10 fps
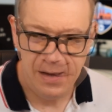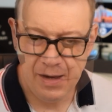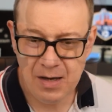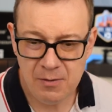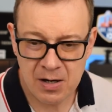
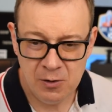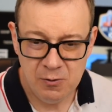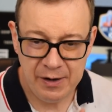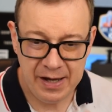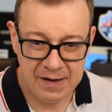There we go,
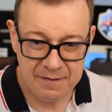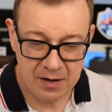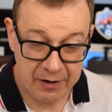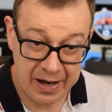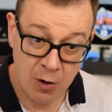we have
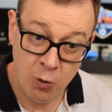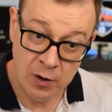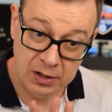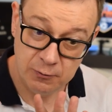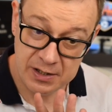our hello
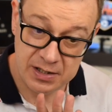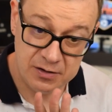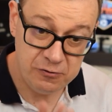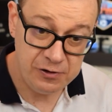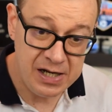world, which is
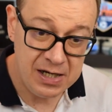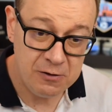really,